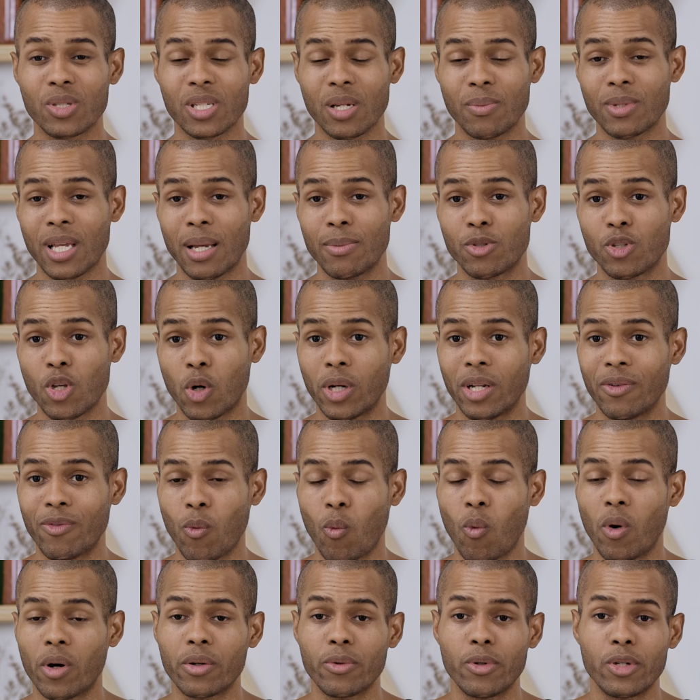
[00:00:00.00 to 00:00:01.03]
sometimes don't
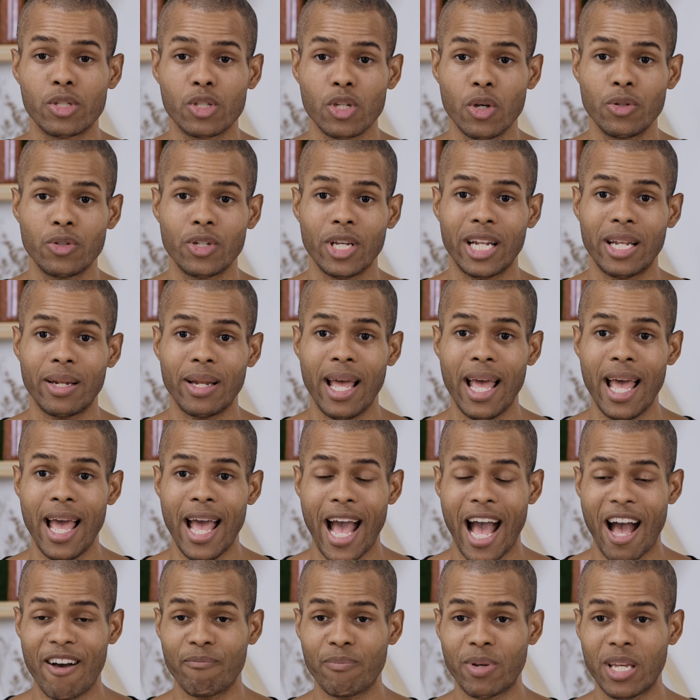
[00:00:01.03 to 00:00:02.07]
even want to associate and
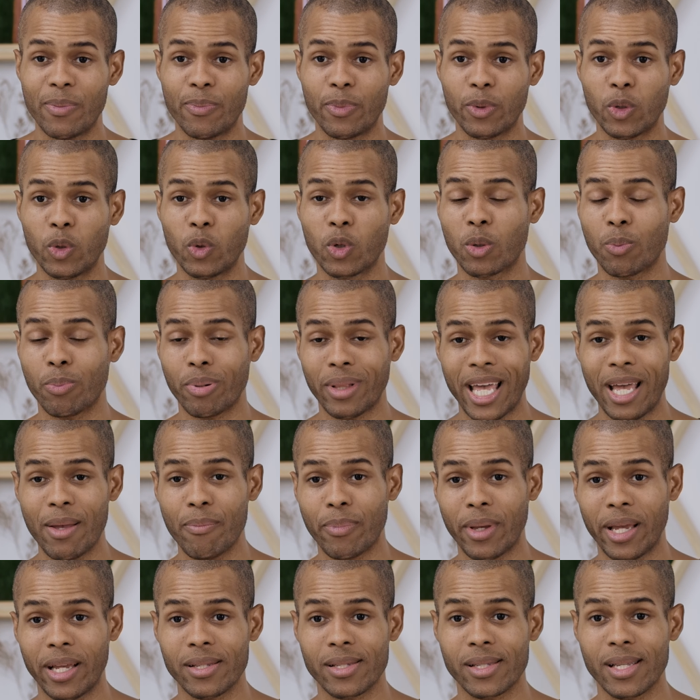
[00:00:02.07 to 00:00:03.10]
have people who are plant
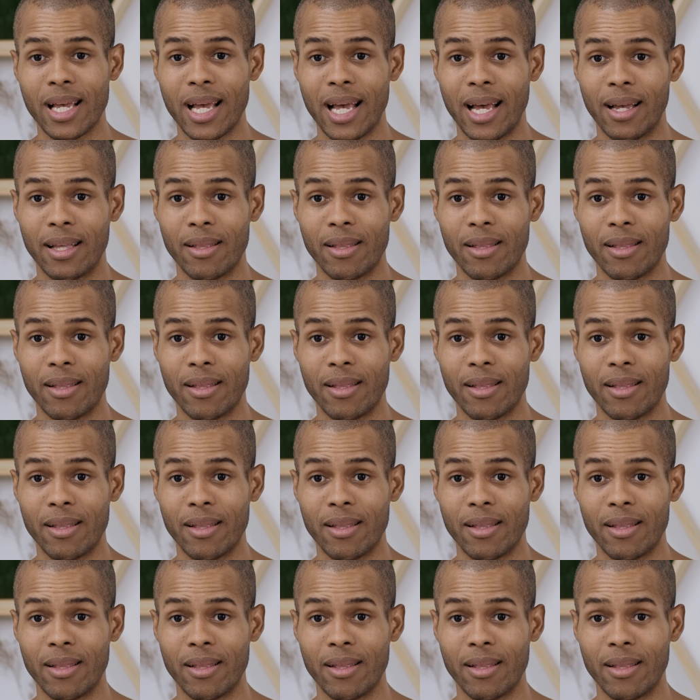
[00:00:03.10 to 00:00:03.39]
based